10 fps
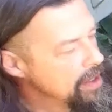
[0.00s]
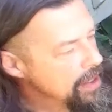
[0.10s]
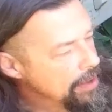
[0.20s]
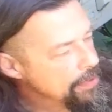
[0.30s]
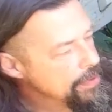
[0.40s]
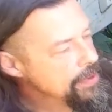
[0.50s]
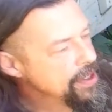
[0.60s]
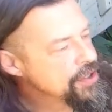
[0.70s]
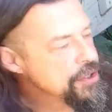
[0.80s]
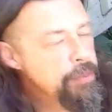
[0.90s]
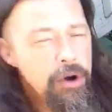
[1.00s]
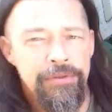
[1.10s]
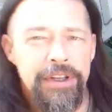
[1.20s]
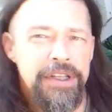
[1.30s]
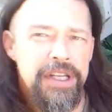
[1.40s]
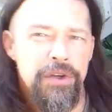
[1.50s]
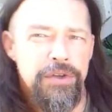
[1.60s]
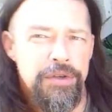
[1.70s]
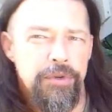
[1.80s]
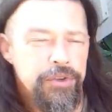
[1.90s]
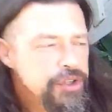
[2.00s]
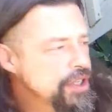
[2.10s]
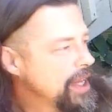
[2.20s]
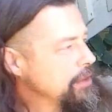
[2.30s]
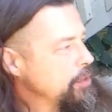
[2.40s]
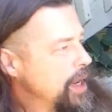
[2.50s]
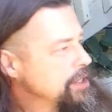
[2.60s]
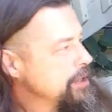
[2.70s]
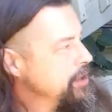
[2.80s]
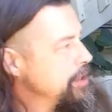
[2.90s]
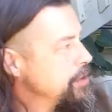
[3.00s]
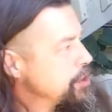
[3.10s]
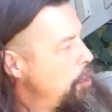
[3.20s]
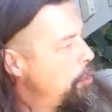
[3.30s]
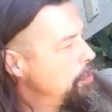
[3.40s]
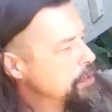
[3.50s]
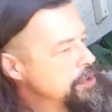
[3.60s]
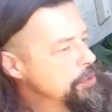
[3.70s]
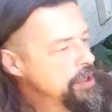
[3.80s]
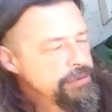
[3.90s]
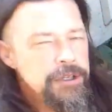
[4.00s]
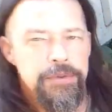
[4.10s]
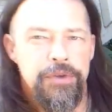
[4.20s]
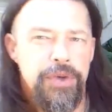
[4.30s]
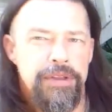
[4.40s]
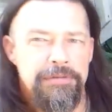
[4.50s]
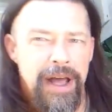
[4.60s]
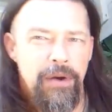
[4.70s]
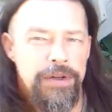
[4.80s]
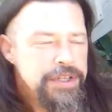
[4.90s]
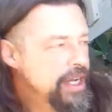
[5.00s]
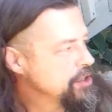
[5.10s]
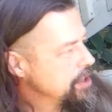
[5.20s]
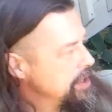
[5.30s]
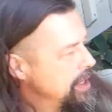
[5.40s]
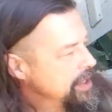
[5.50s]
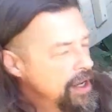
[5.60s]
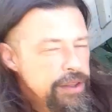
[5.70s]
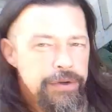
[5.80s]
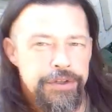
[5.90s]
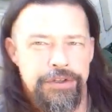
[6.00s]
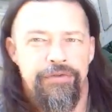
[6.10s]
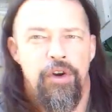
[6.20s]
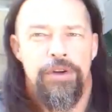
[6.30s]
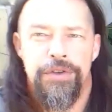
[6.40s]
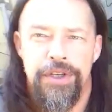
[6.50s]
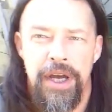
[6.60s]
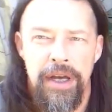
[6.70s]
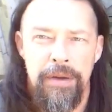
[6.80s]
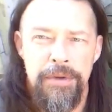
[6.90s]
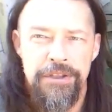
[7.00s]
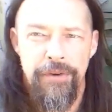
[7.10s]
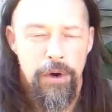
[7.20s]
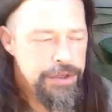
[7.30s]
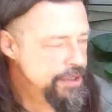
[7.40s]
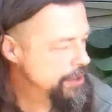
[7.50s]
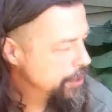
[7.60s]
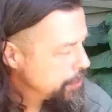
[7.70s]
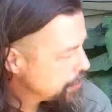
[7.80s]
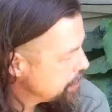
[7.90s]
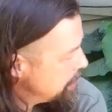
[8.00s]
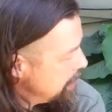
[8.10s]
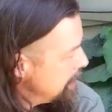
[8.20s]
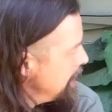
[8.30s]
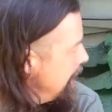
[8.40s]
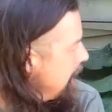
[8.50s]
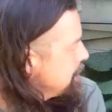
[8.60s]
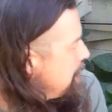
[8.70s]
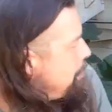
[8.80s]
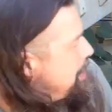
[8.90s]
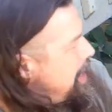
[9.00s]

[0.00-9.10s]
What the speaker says: Now, this is perfectly usable, just like the rest of it. There's no difference between the flower section and the others as far as its use, except